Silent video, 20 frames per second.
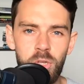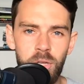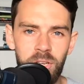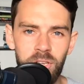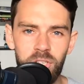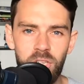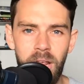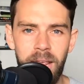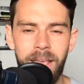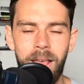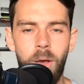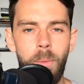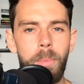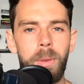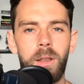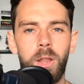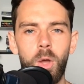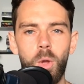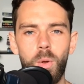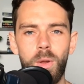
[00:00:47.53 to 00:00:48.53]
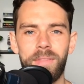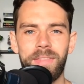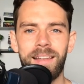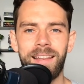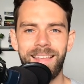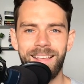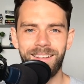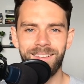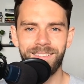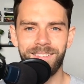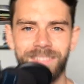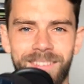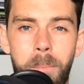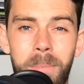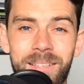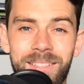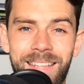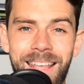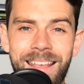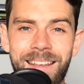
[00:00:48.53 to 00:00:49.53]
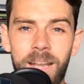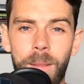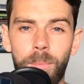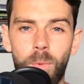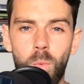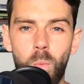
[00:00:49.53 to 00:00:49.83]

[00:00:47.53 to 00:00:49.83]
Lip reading: you can check out below in the links. Mistake number